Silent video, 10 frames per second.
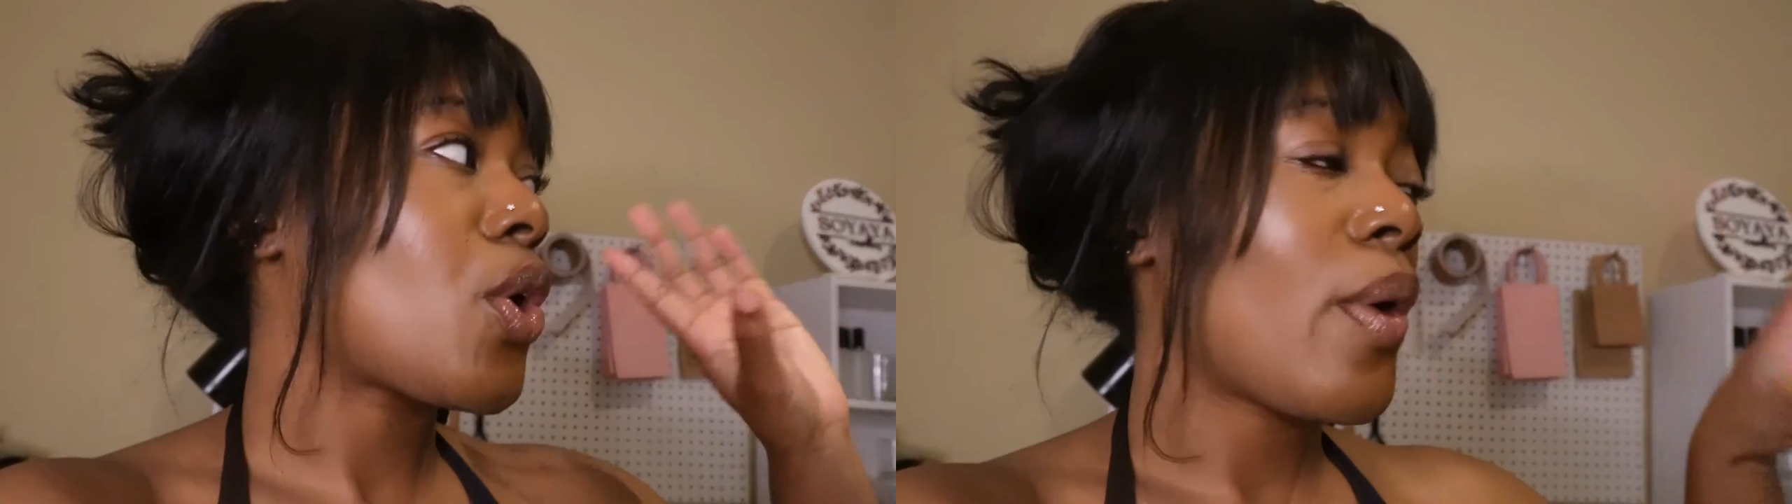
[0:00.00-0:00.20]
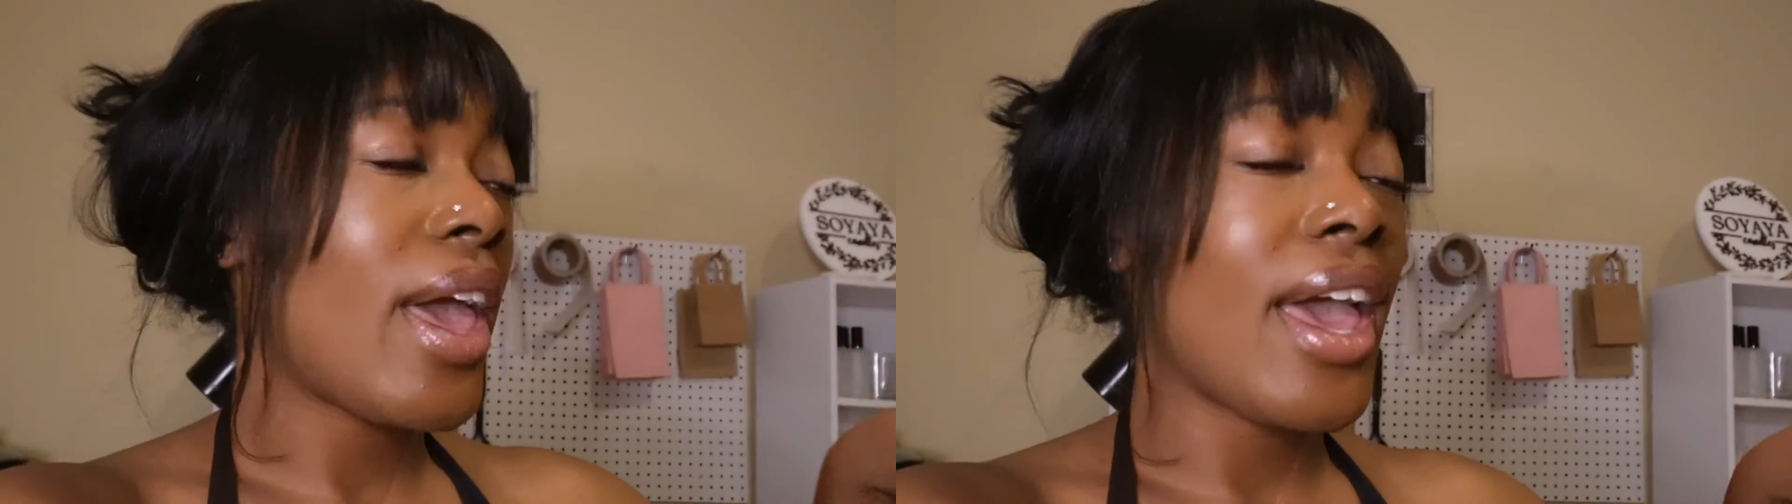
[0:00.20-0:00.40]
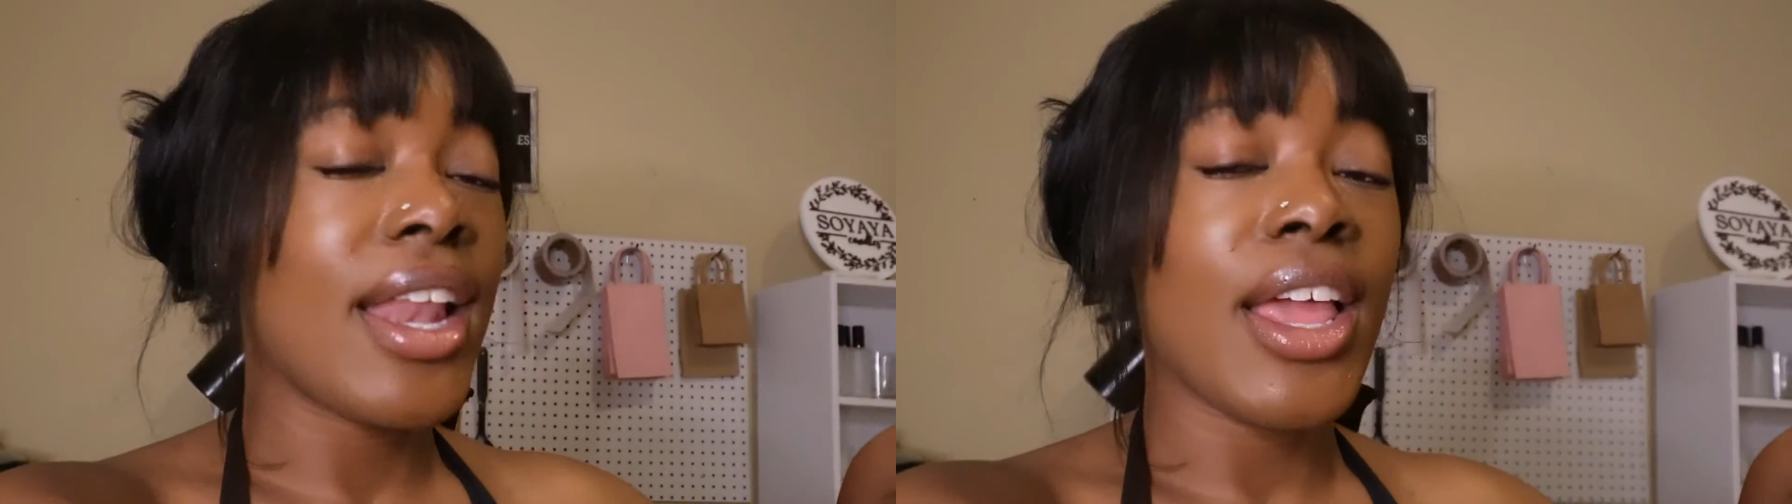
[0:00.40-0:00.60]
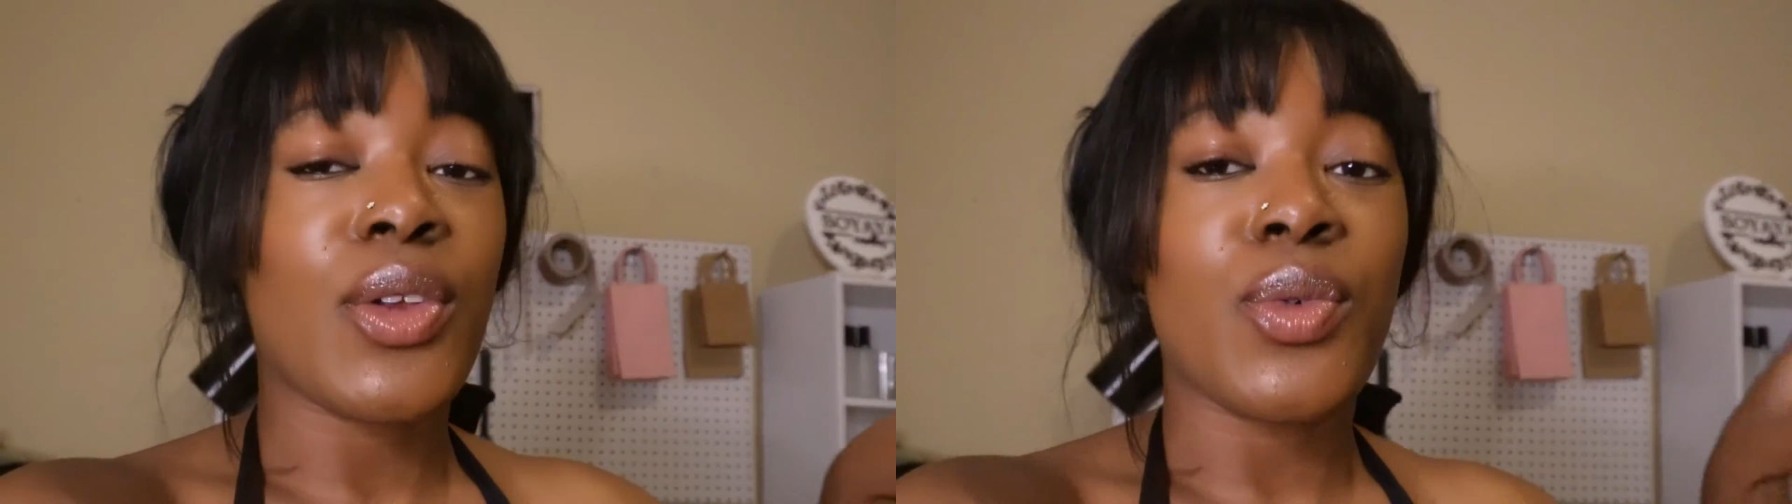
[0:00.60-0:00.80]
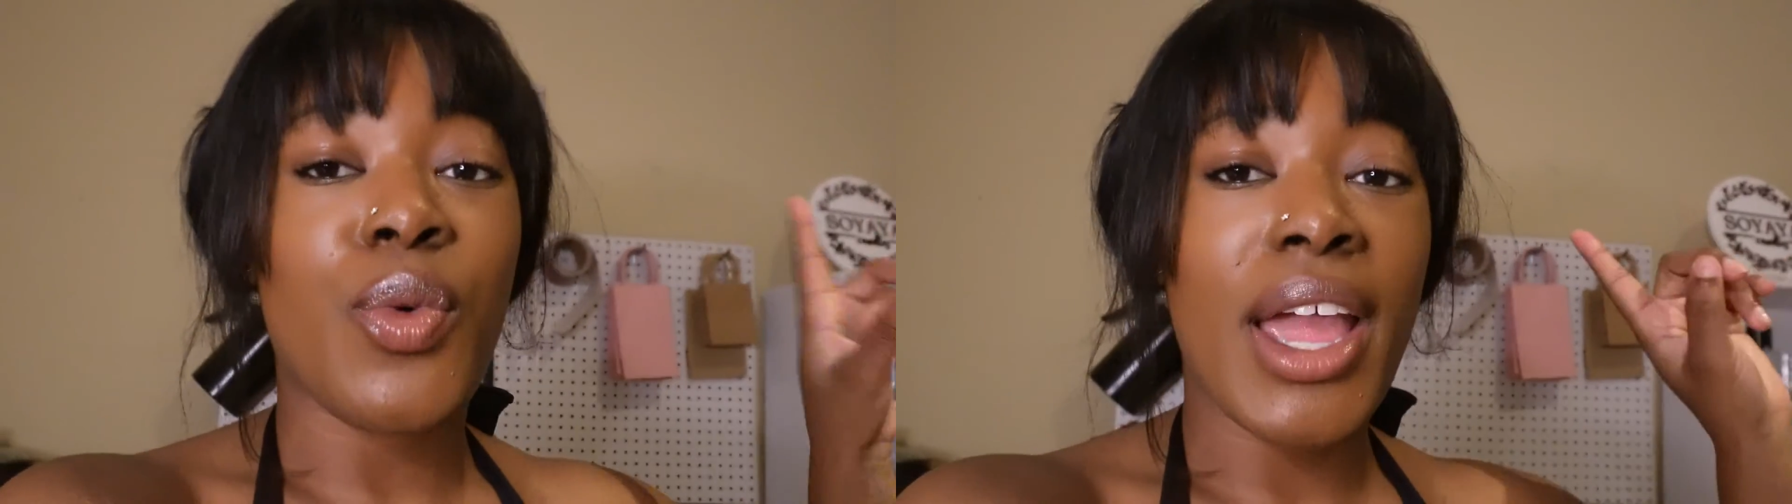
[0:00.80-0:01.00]
go ahead
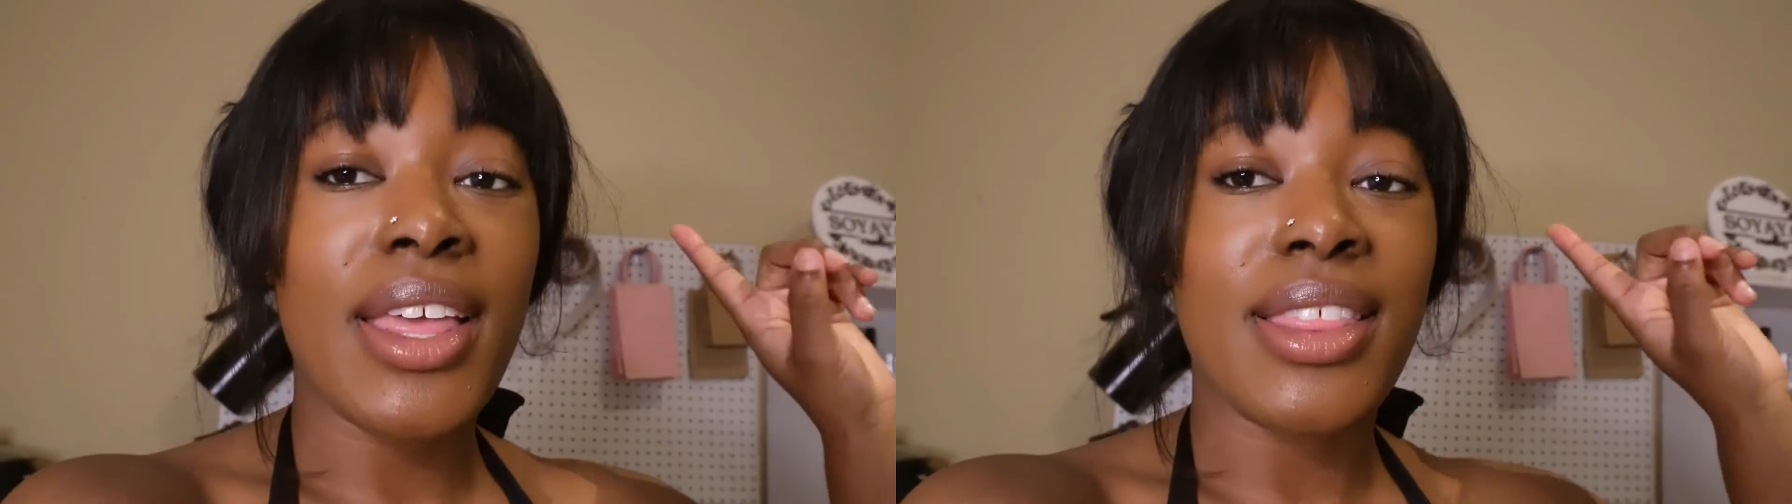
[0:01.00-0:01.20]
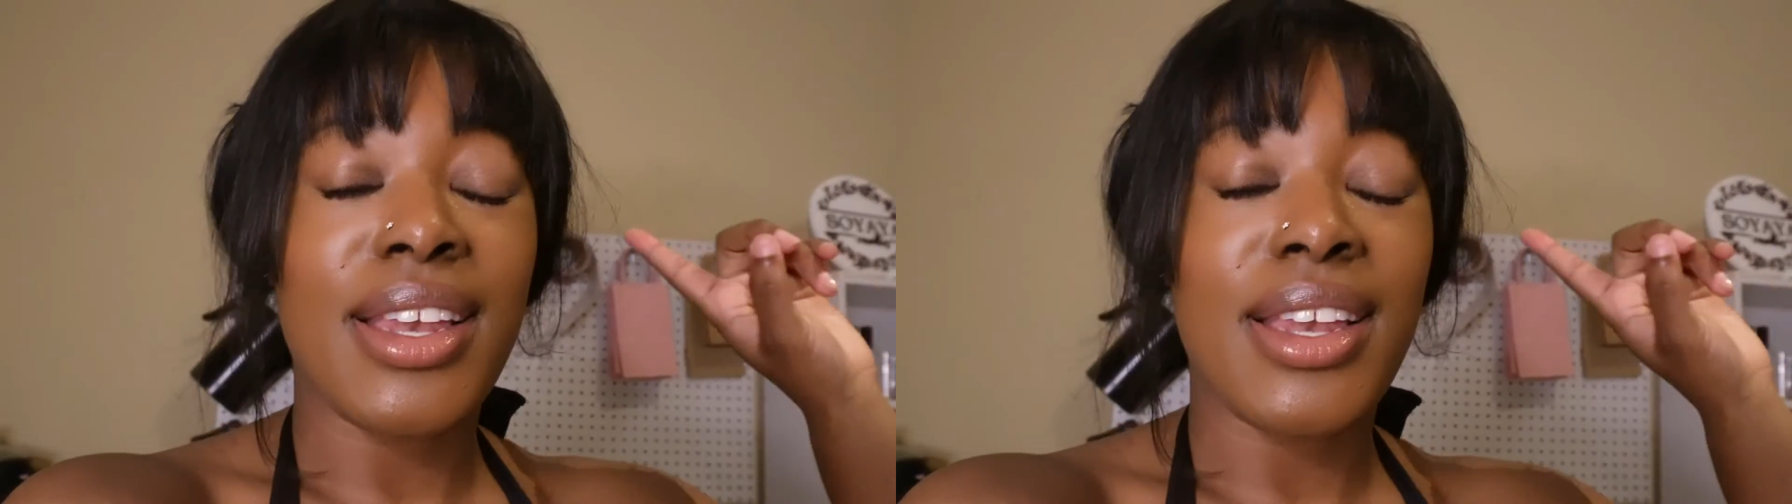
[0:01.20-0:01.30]
and write